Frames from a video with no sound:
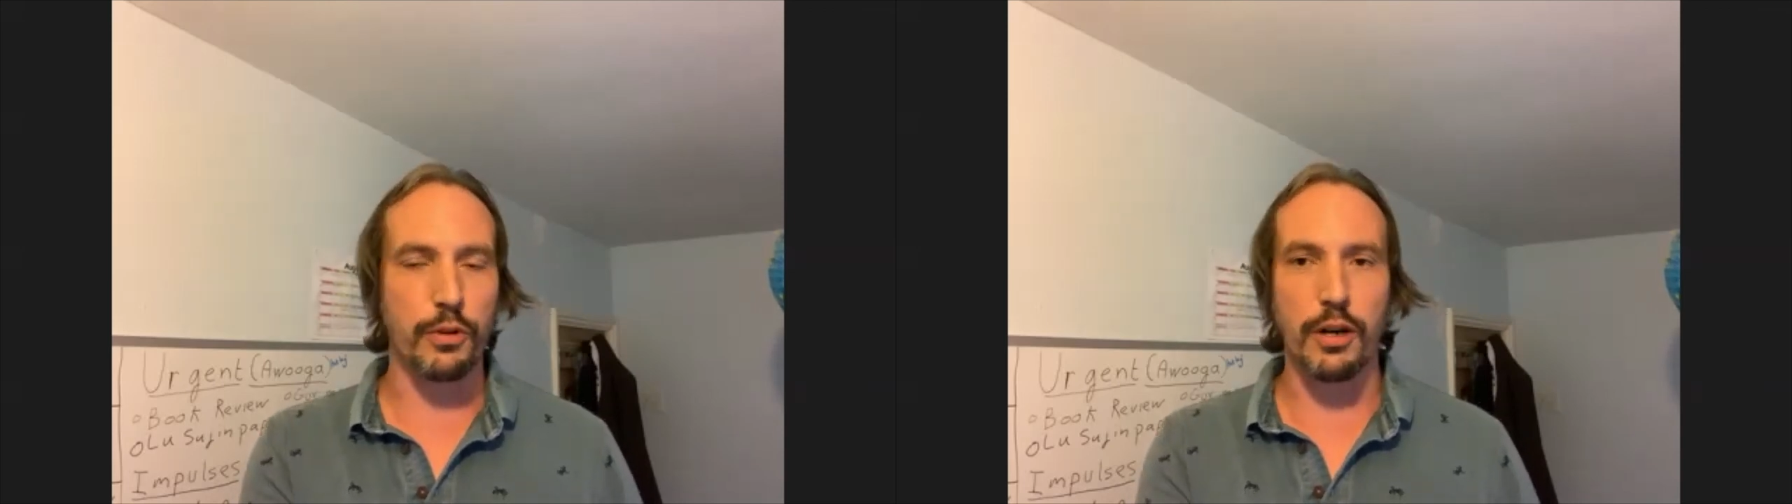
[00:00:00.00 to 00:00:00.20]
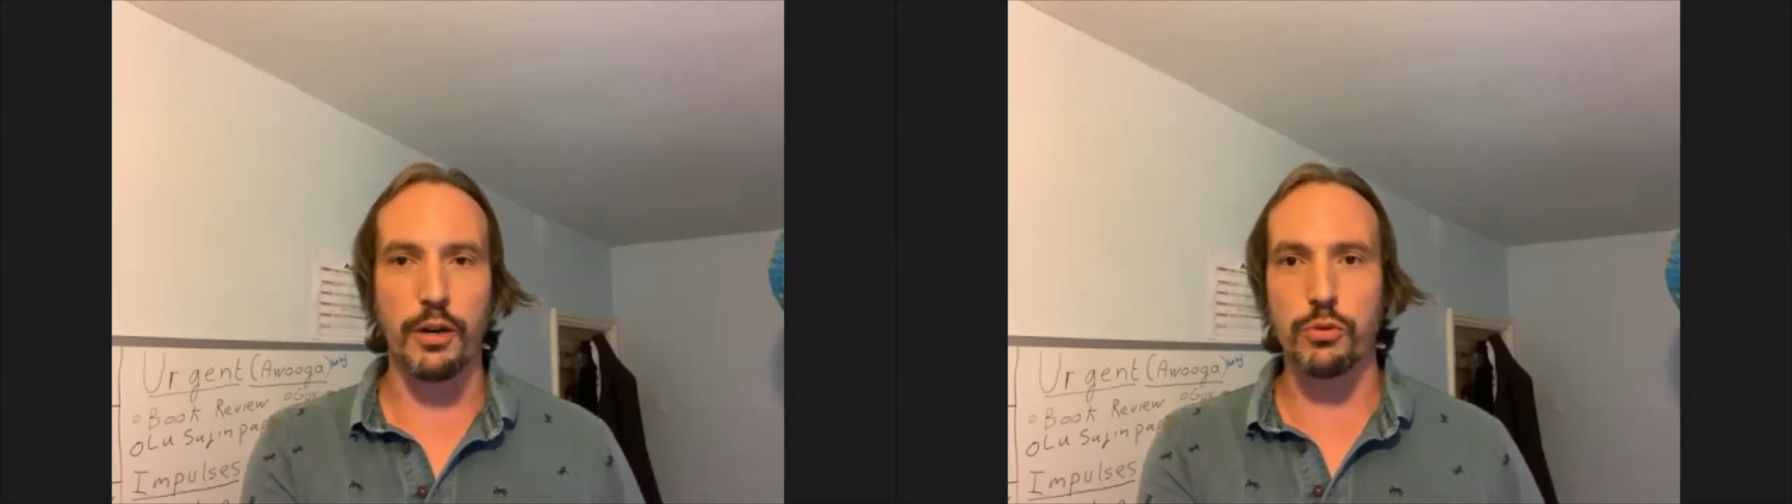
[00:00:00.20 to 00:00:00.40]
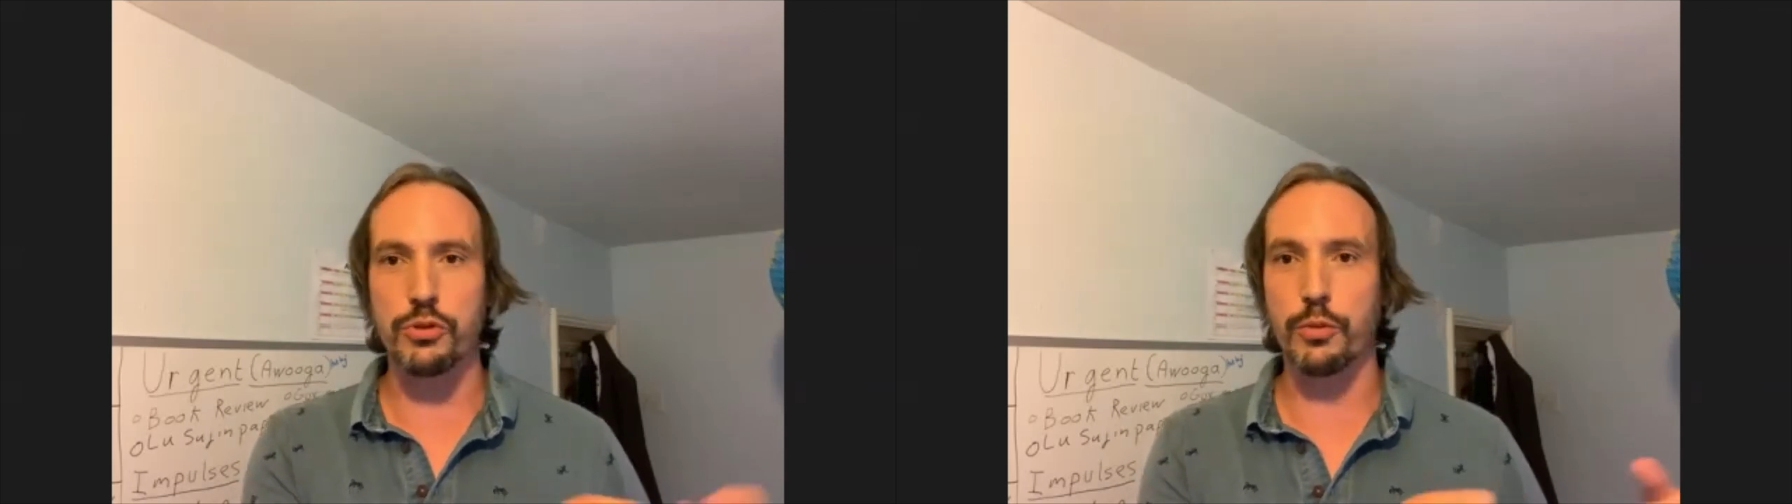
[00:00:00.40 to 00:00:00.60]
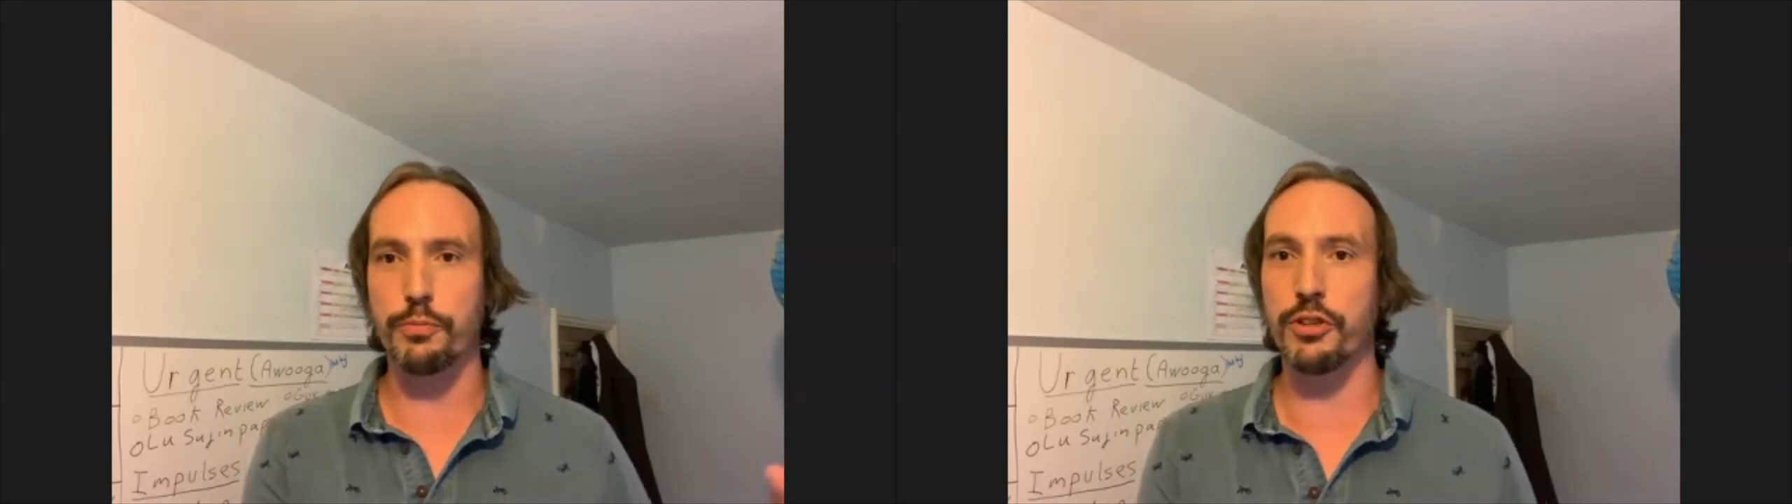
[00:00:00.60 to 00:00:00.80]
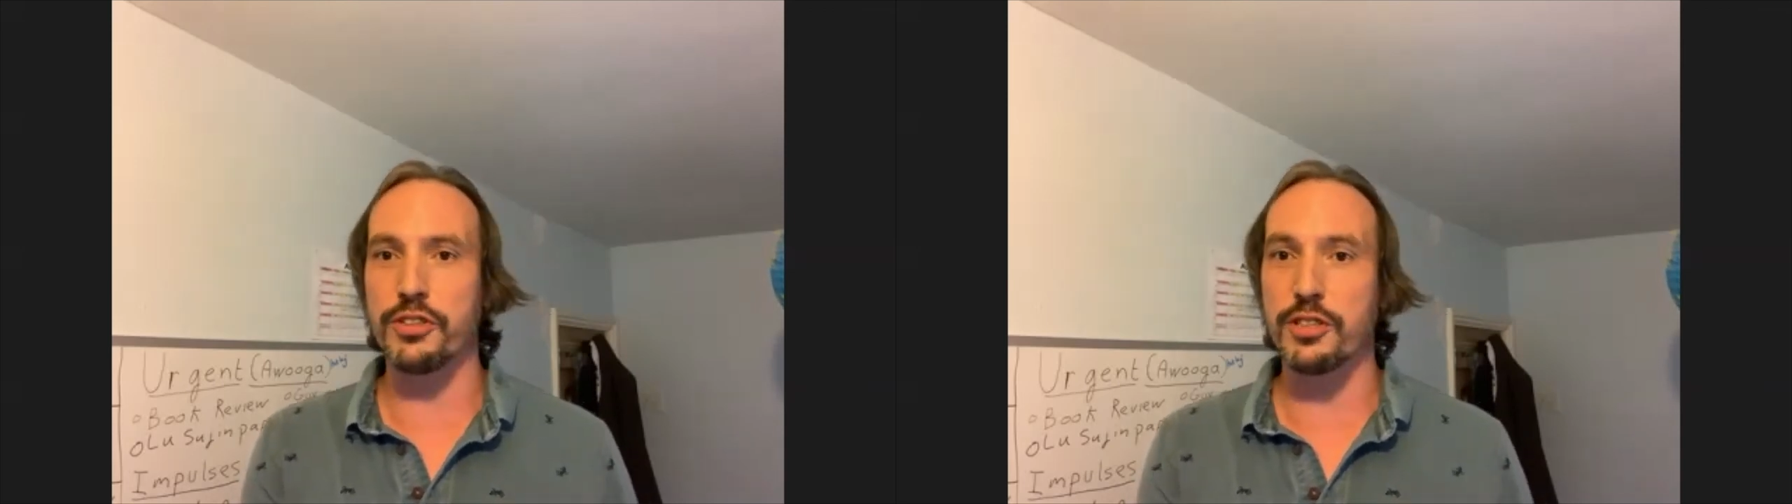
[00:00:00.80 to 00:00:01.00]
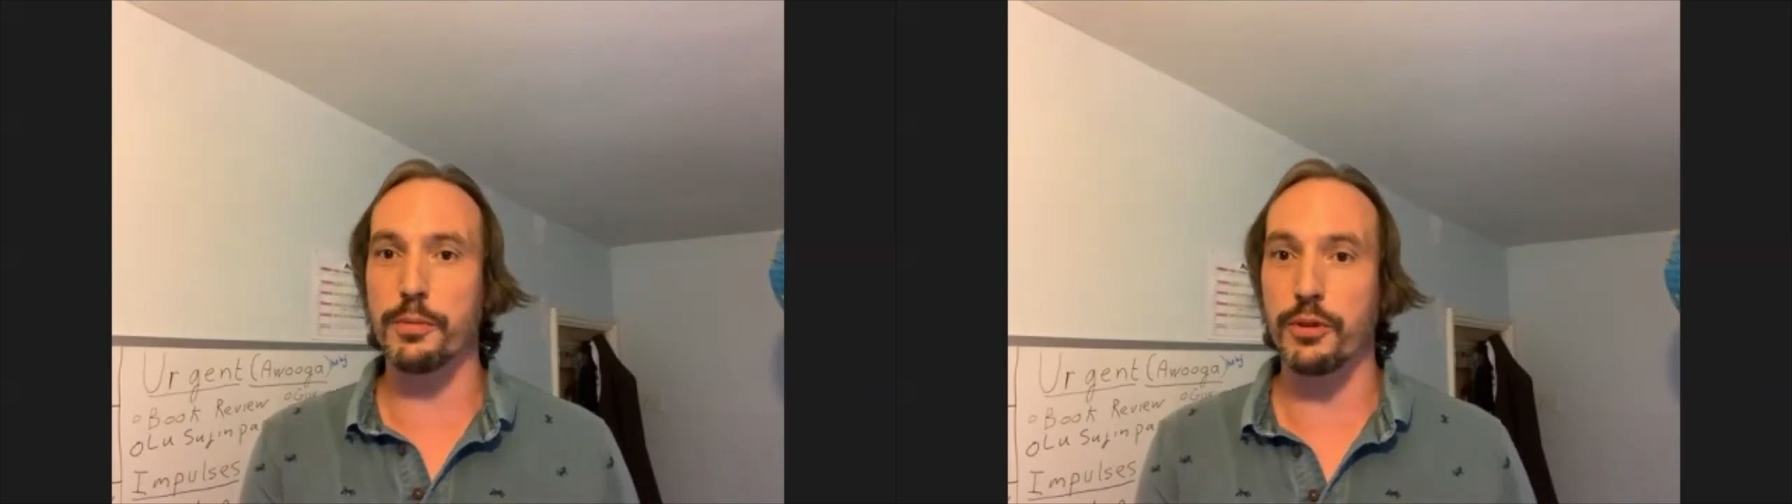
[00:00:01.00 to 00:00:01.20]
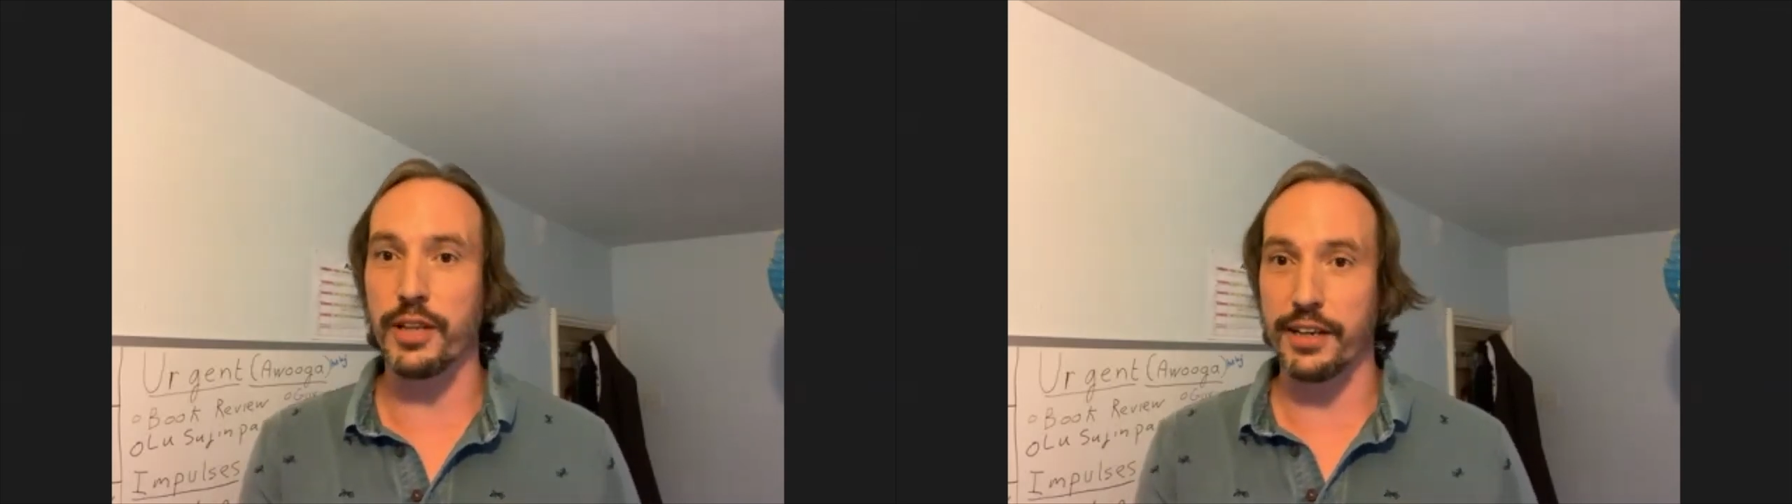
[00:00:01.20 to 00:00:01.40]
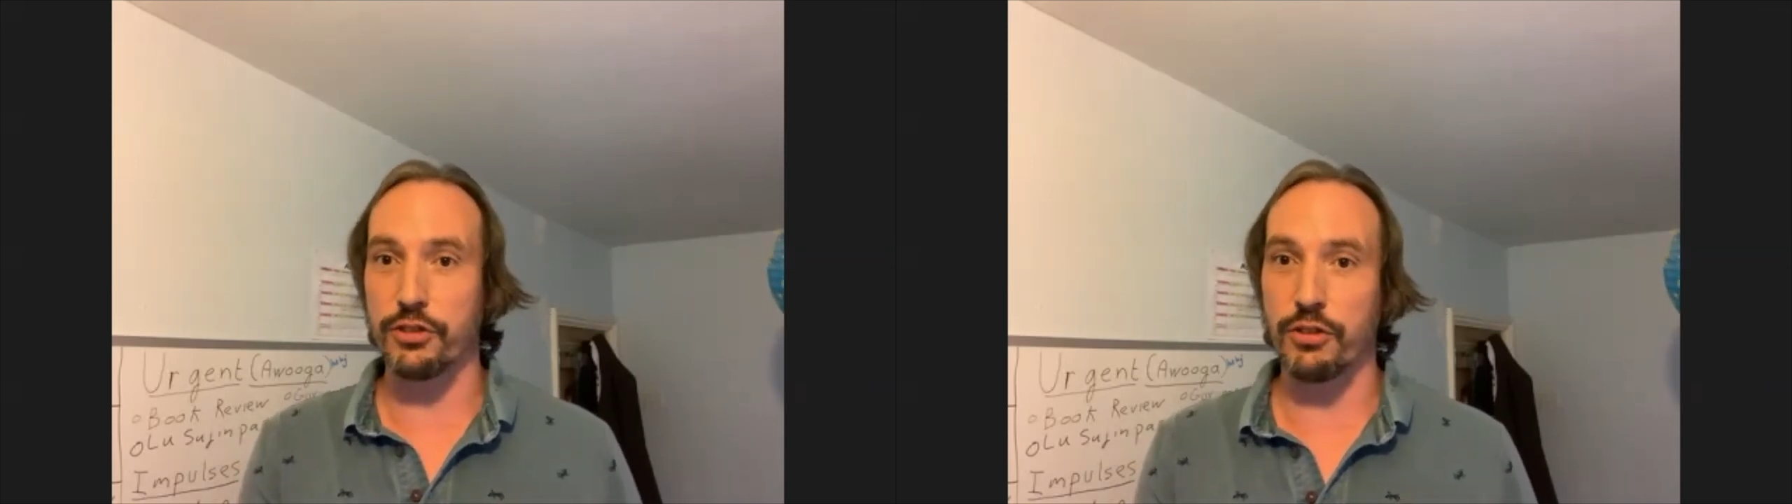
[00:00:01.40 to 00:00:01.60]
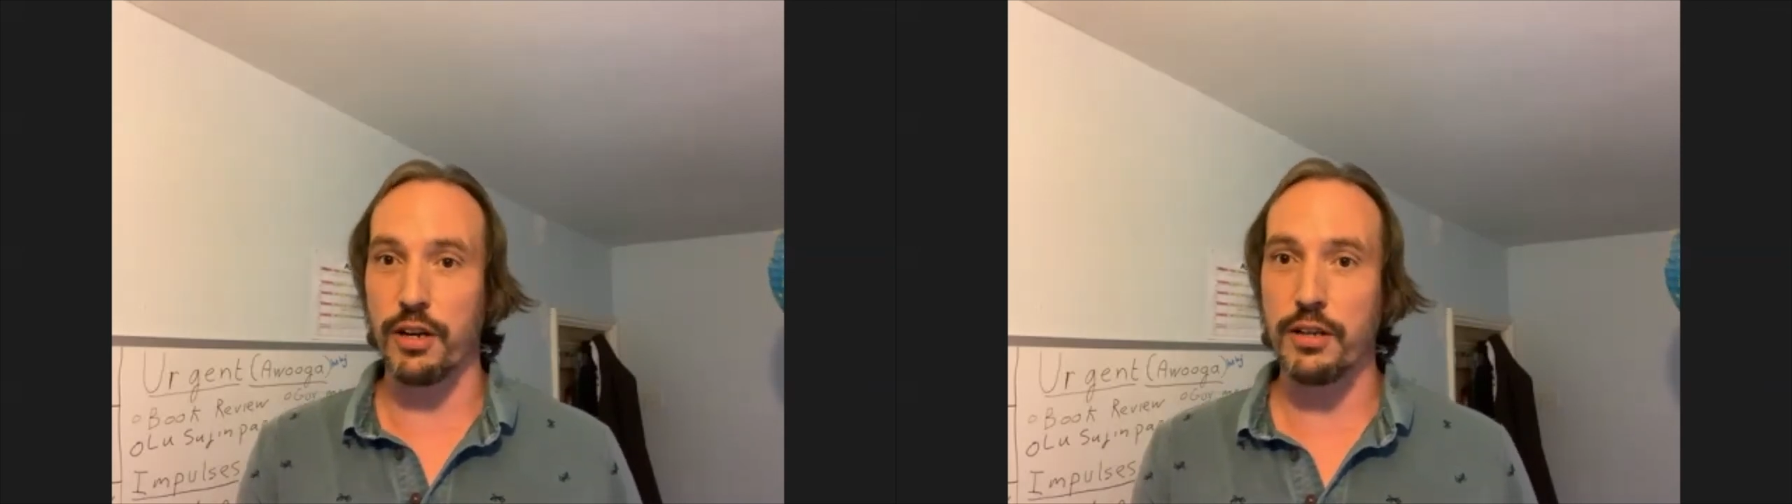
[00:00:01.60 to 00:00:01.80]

uh, what's called principal lecturer.